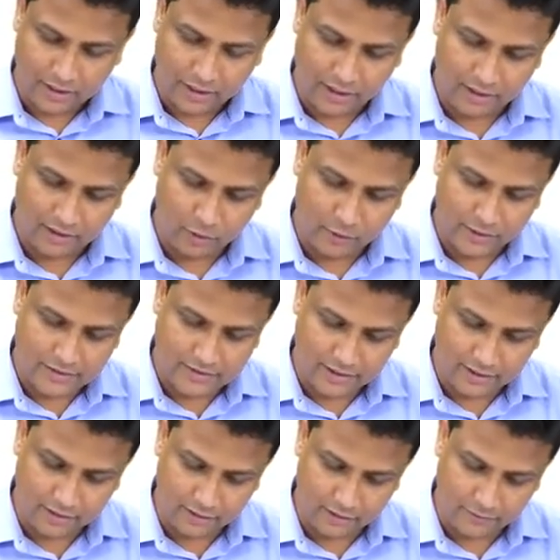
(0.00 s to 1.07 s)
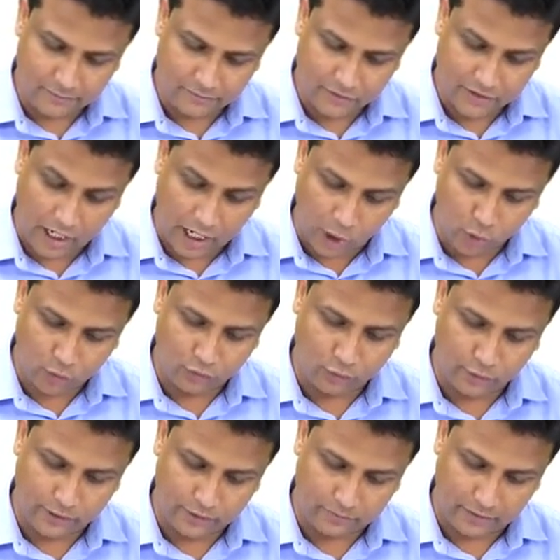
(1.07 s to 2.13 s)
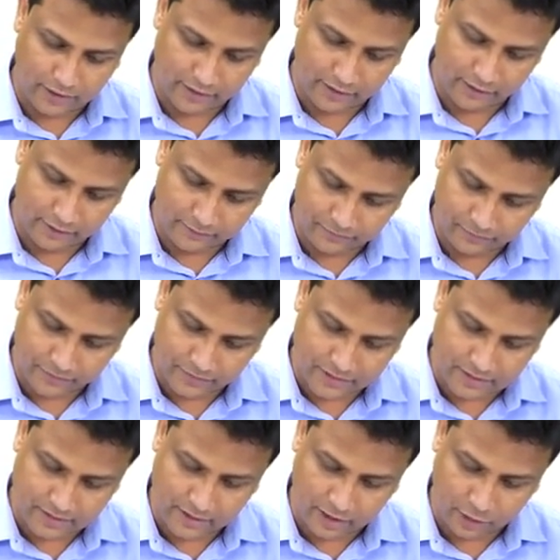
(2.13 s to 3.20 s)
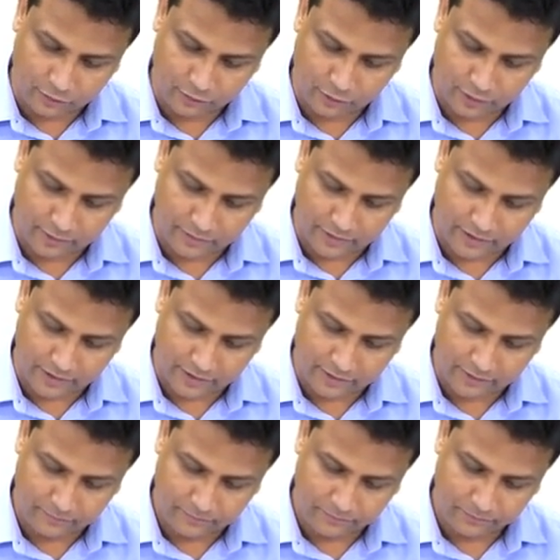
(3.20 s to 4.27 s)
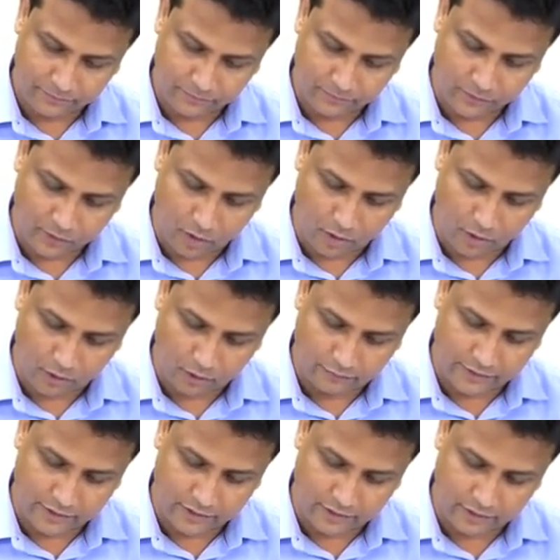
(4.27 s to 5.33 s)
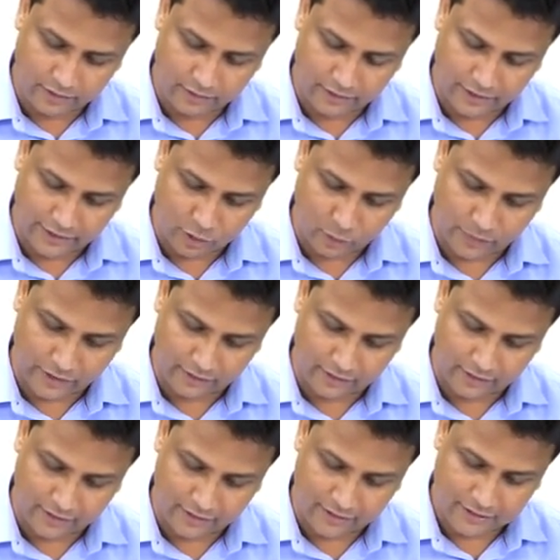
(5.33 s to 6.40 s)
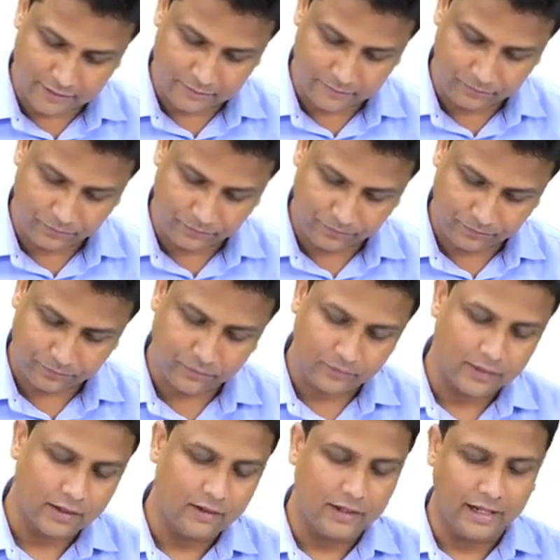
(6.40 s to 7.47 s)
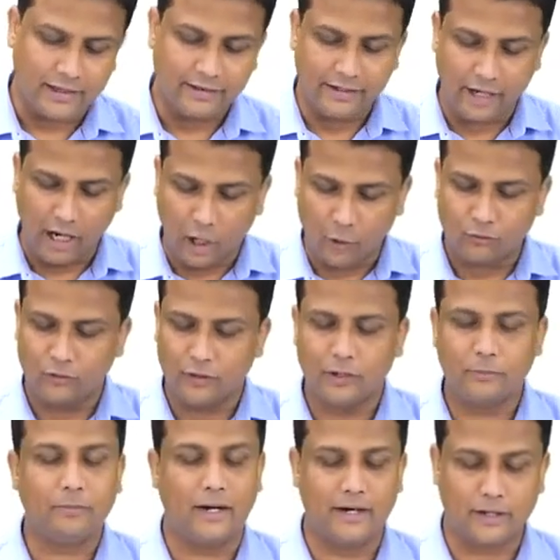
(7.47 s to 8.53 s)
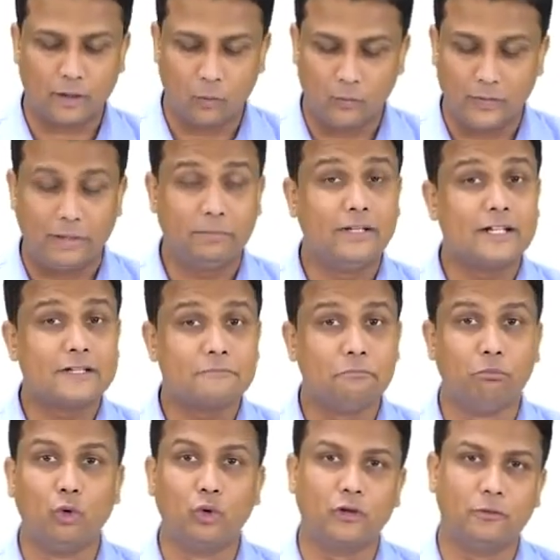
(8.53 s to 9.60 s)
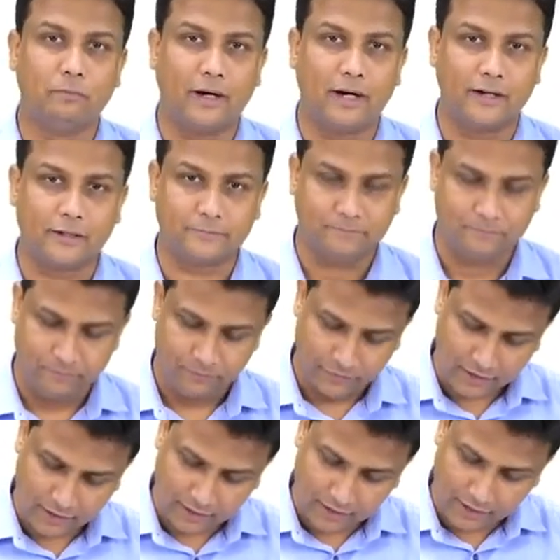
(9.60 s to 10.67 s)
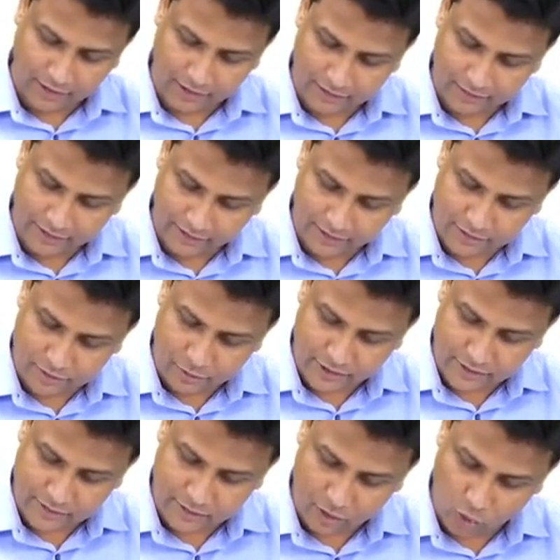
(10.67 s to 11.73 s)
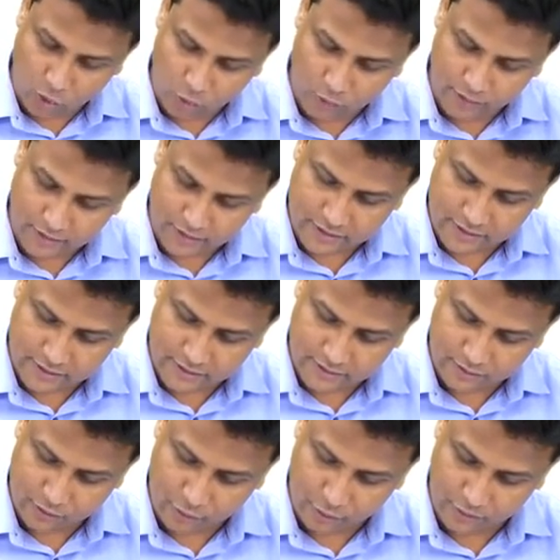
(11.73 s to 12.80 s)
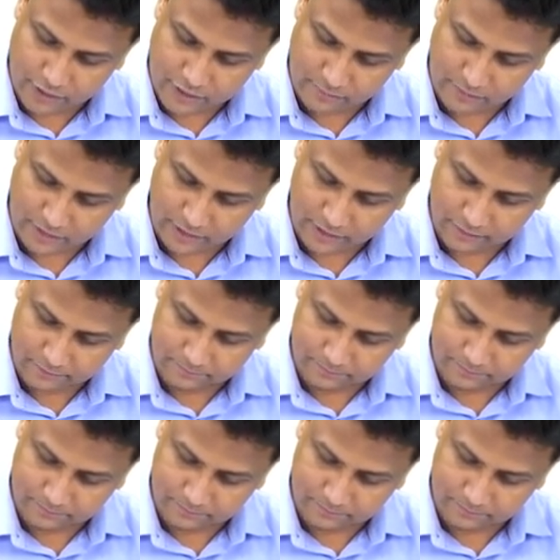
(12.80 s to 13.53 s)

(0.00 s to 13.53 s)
And you can see here the outflowing part here. This is the outflowing part here of the right ventricle, guys. And that outflowing part will be the smooth part, and that is known as the conus part.